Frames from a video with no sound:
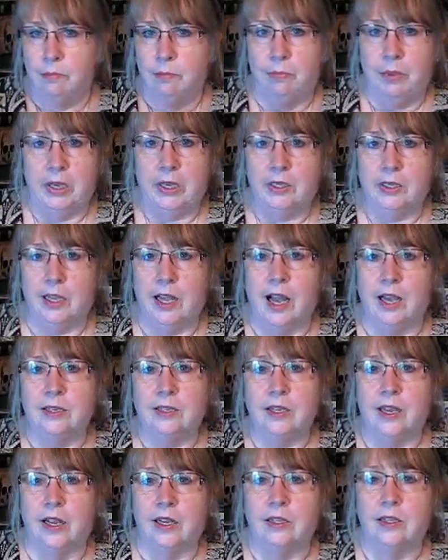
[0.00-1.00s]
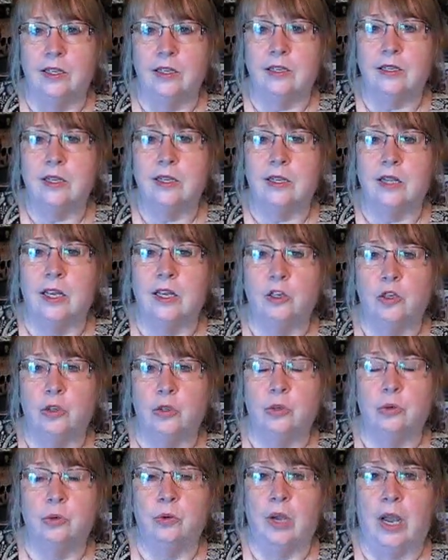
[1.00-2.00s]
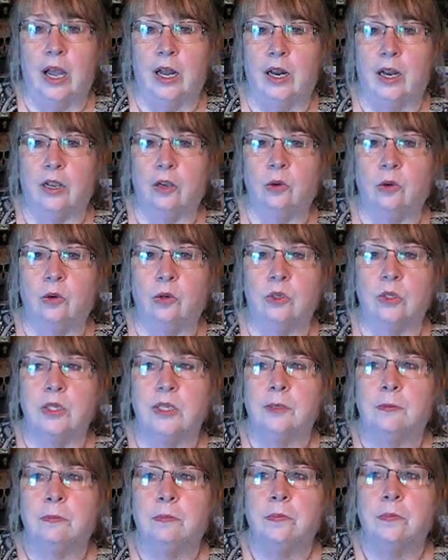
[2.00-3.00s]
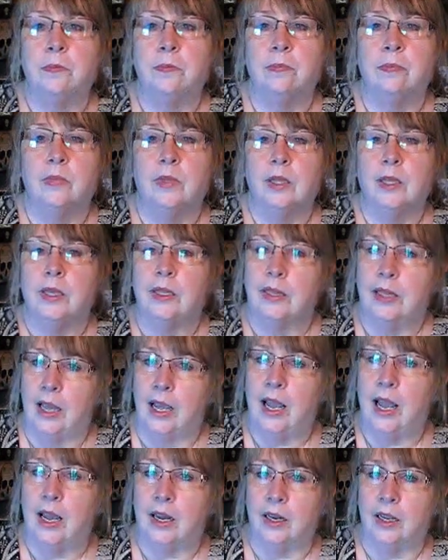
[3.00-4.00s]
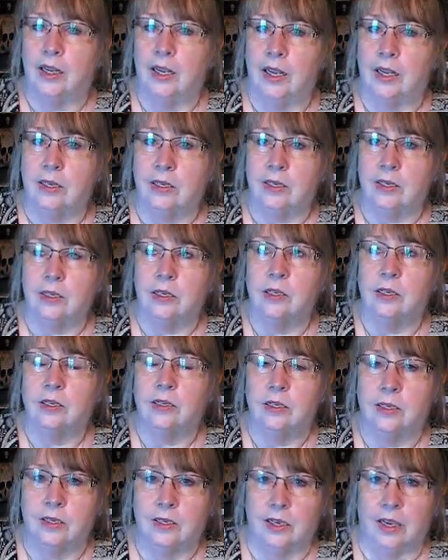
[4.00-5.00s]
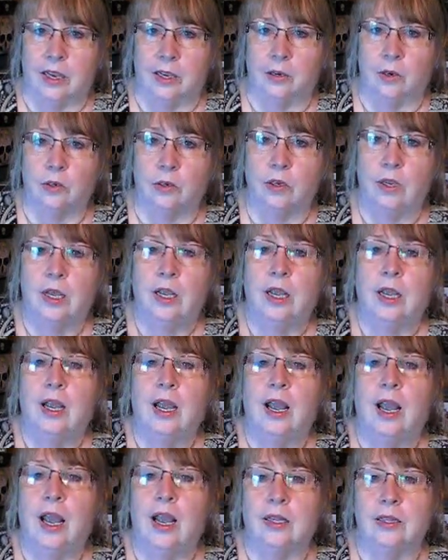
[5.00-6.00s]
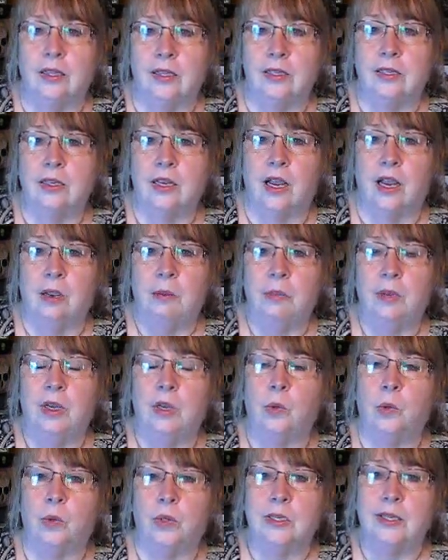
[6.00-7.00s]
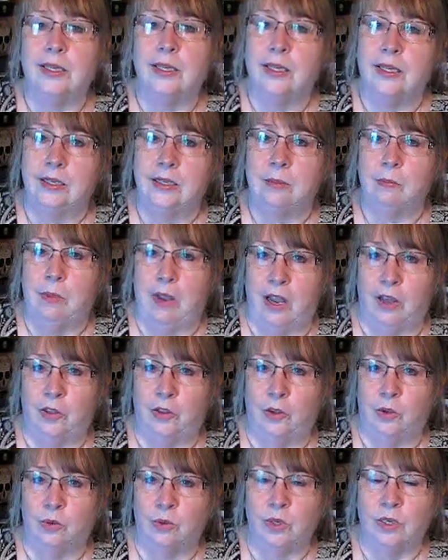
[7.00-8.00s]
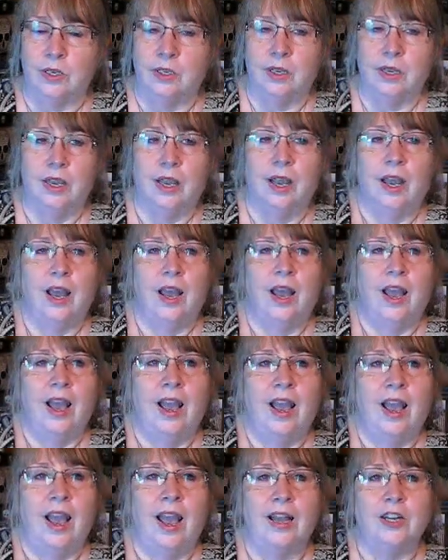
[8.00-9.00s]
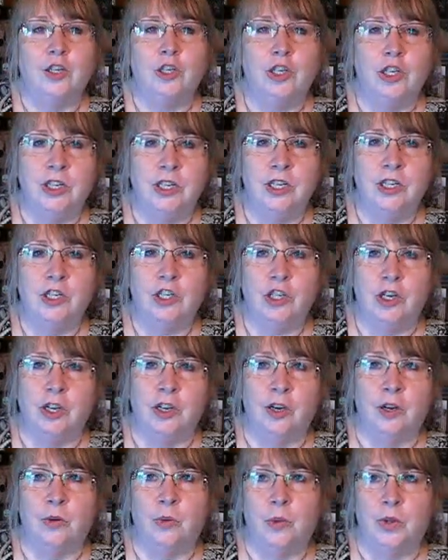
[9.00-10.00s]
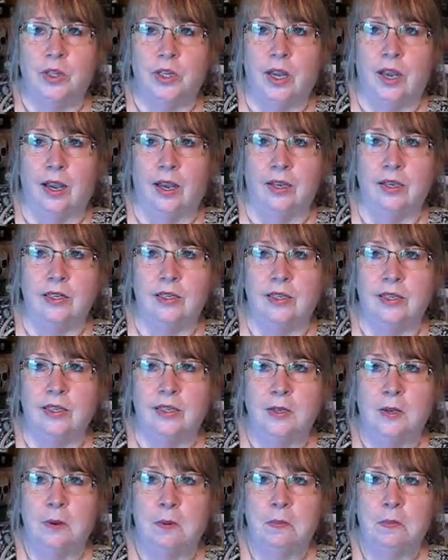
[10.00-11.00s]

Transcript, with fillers: big class like this that they do at Acorns, they had a guest designer. And this time it was Liz Matthews. And she shared with us